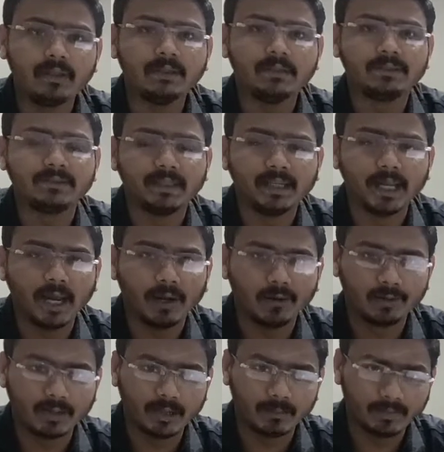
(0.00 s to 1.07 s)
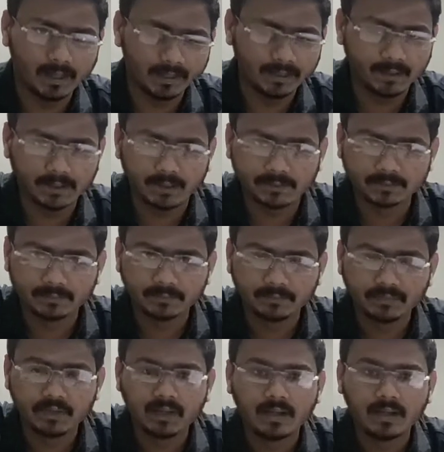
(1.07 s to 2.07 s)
we will see IoT in many areas,